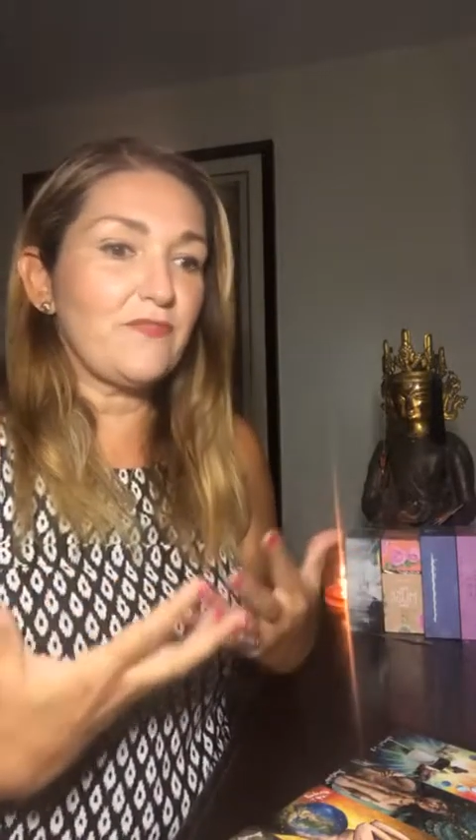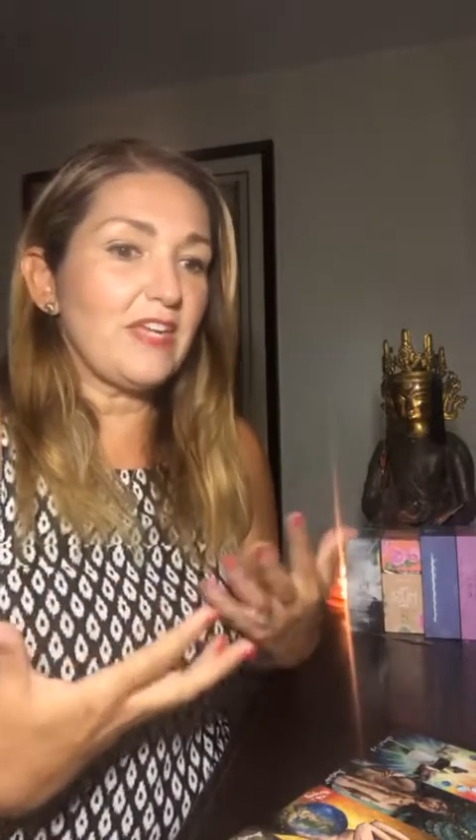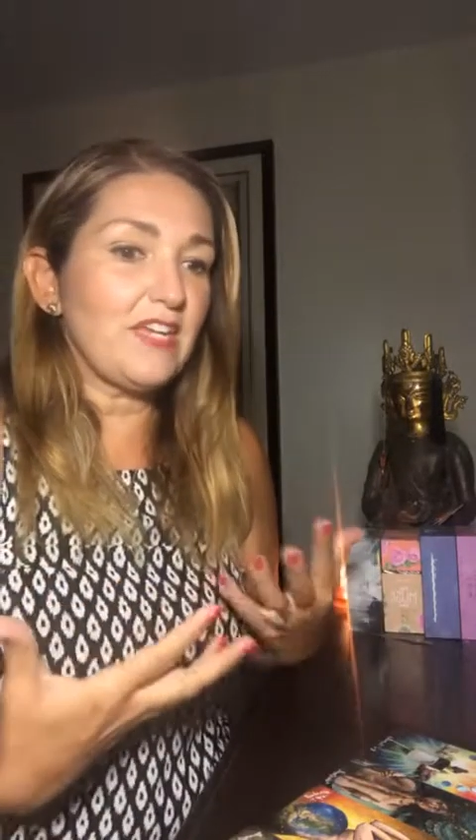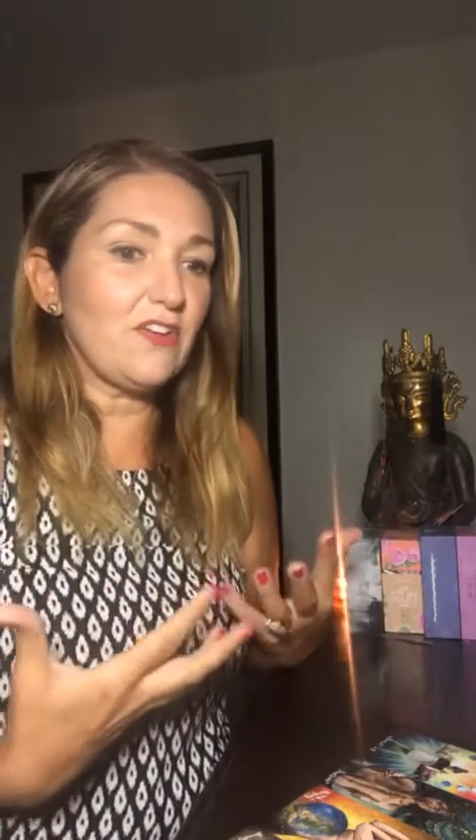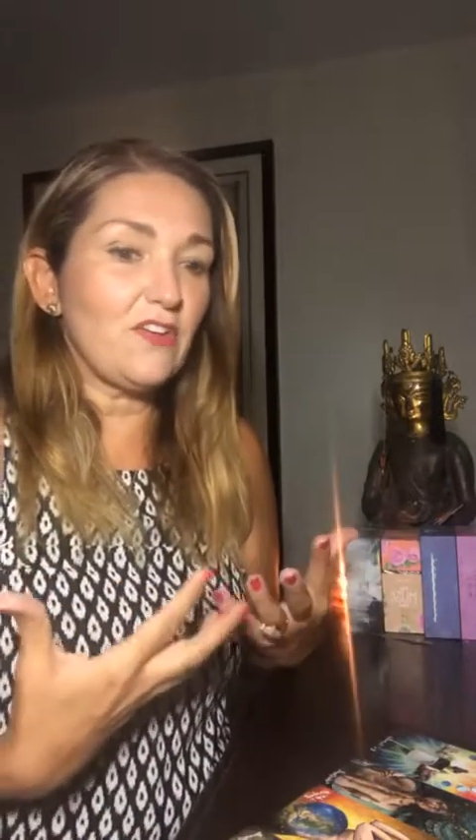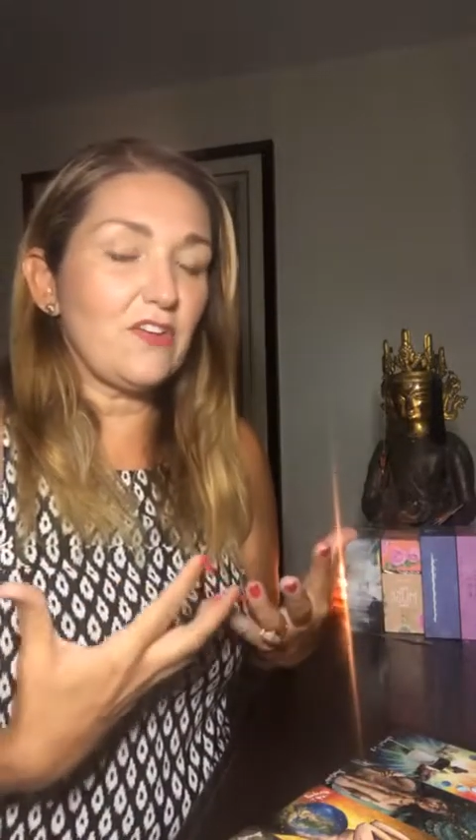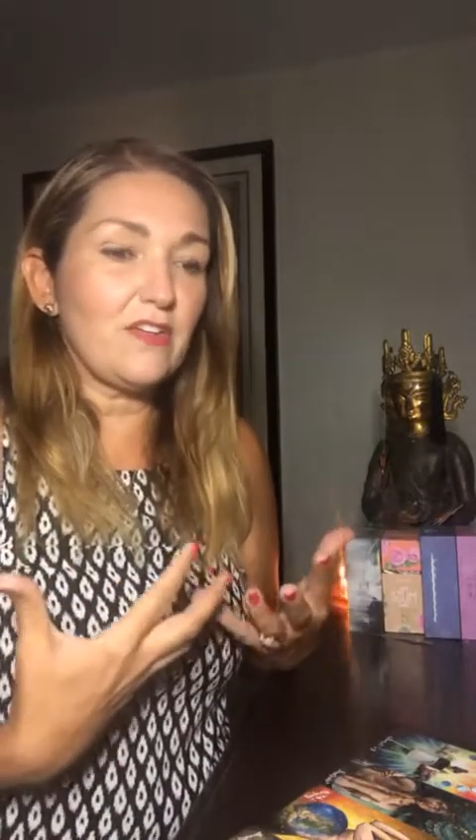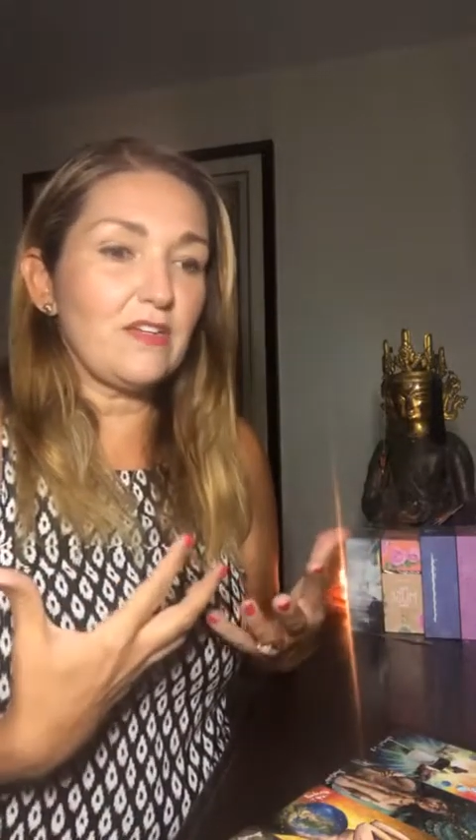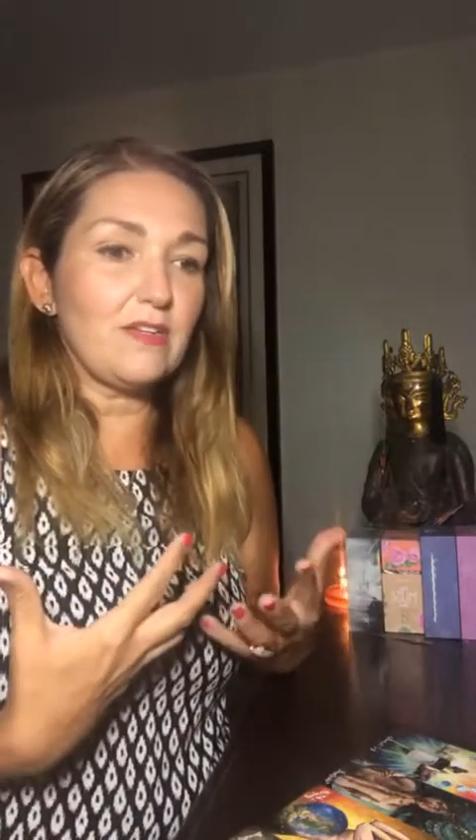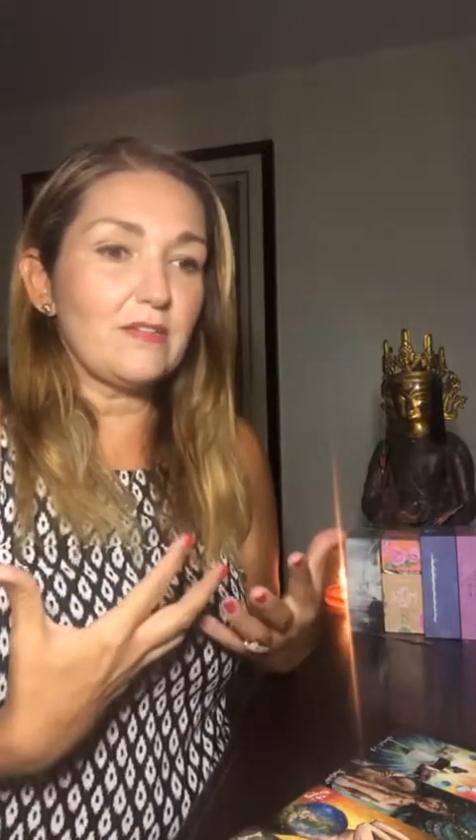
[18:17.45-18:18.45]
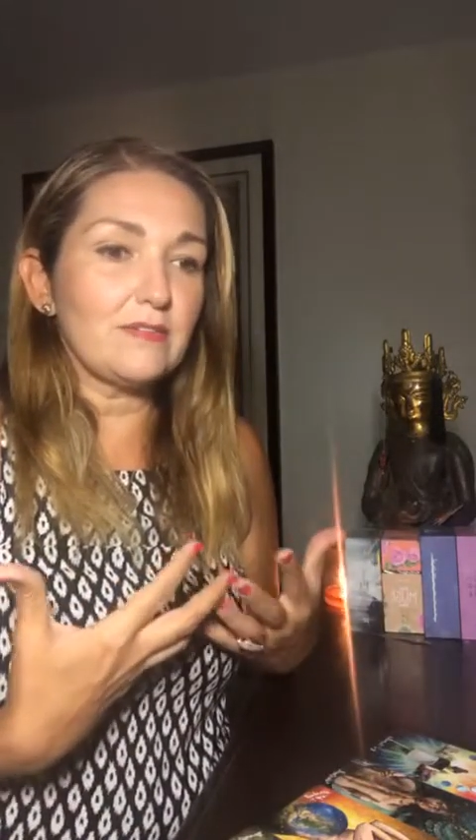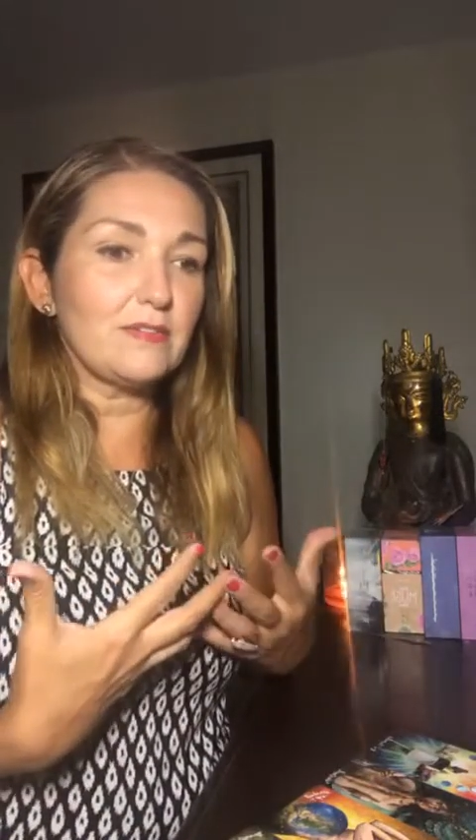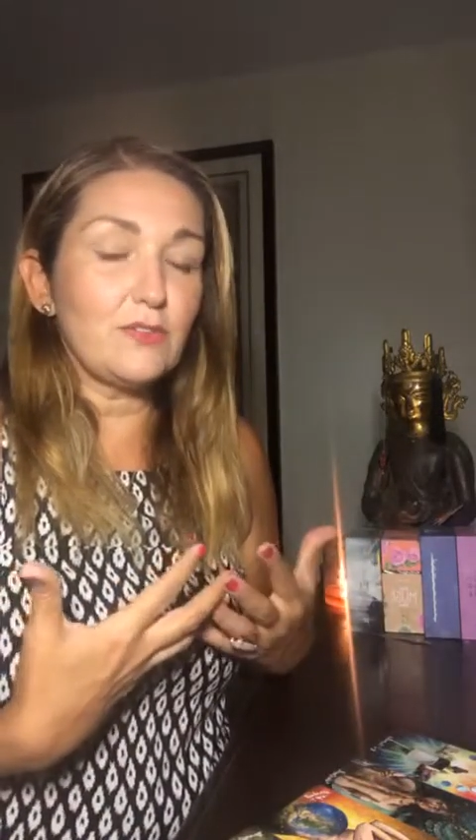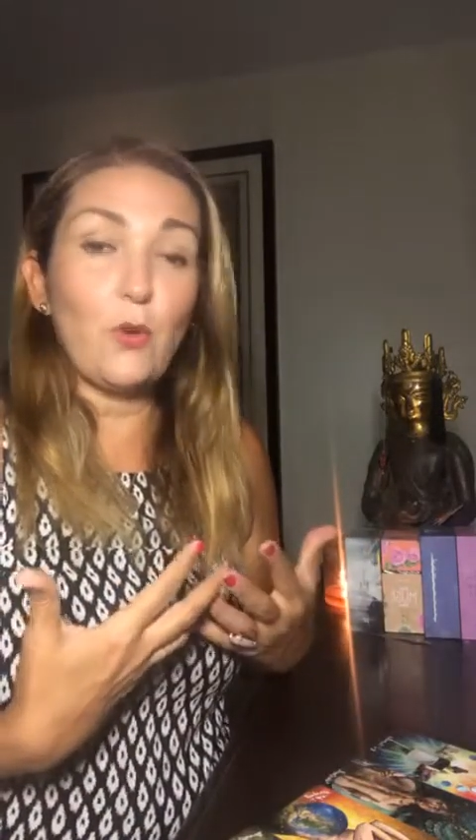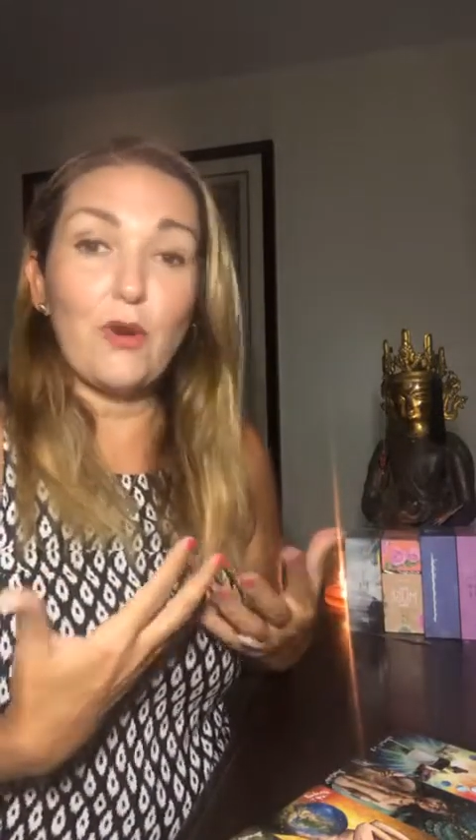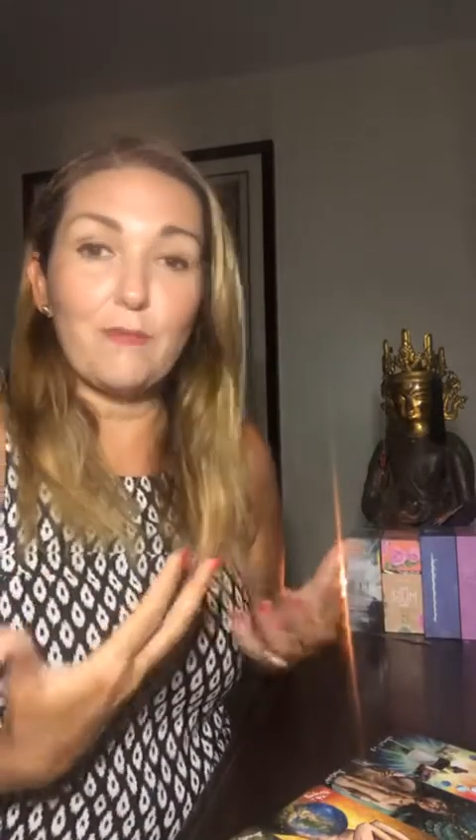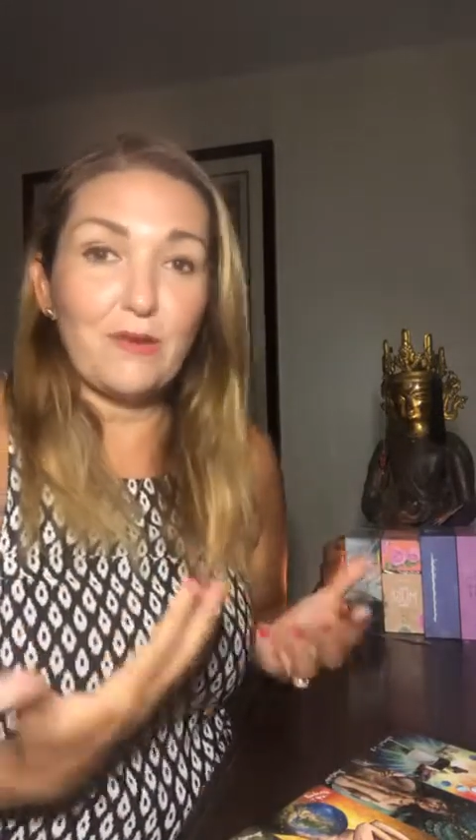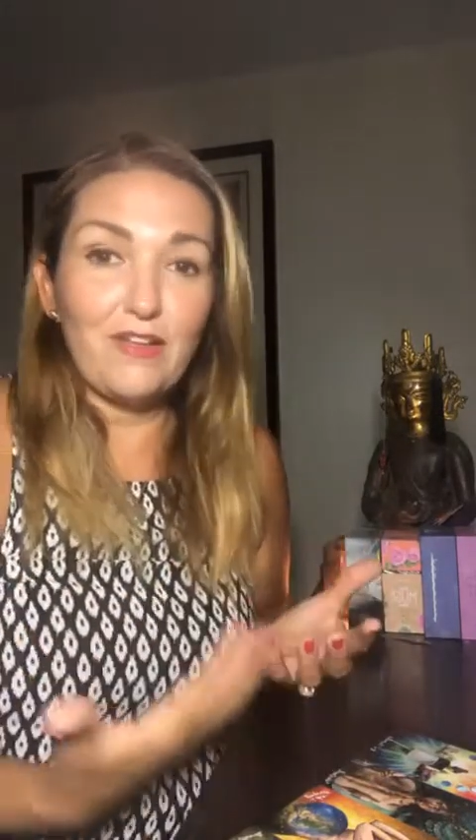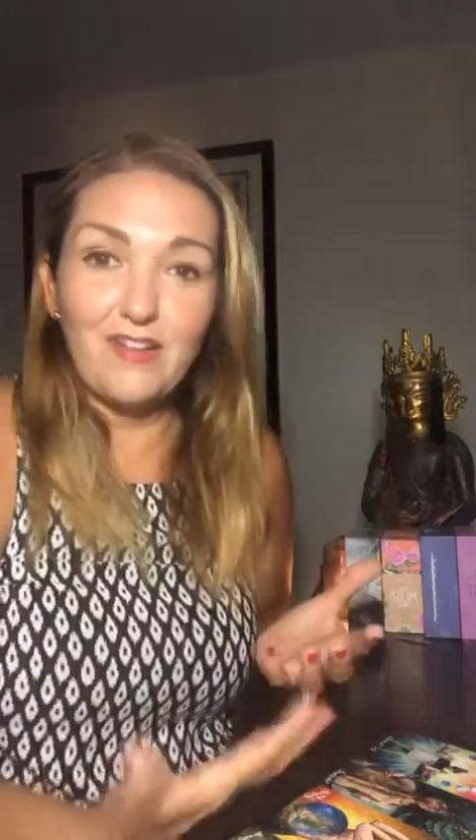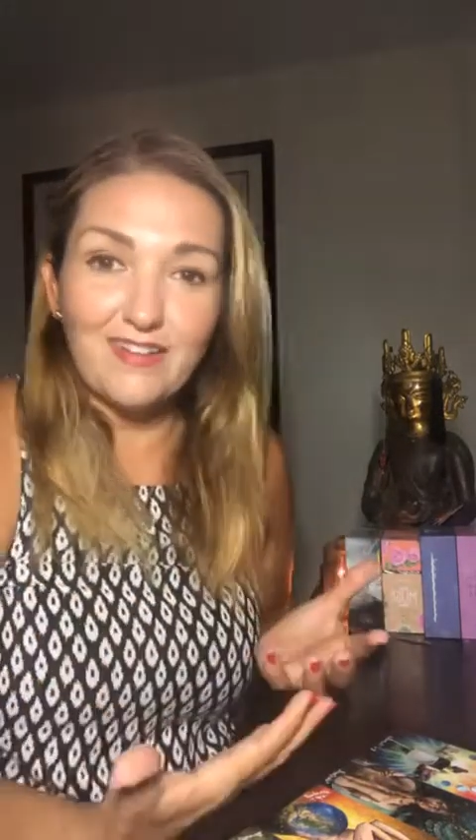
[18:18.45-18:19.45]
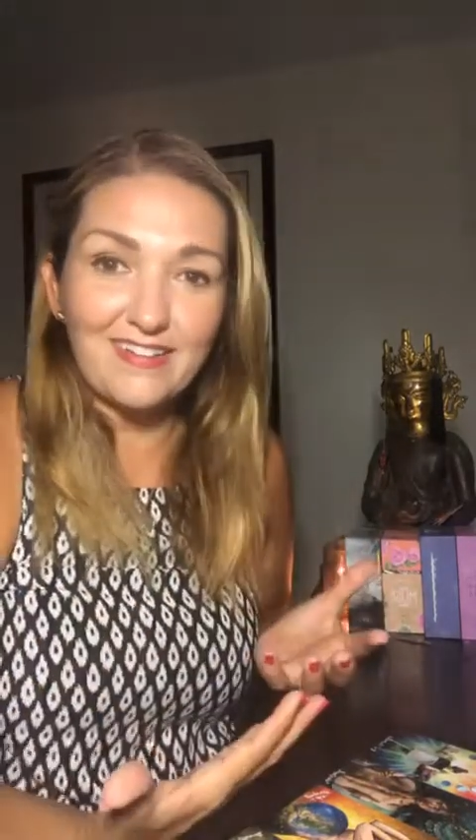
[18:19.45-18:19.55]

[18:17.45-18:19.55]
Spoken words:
feel normal.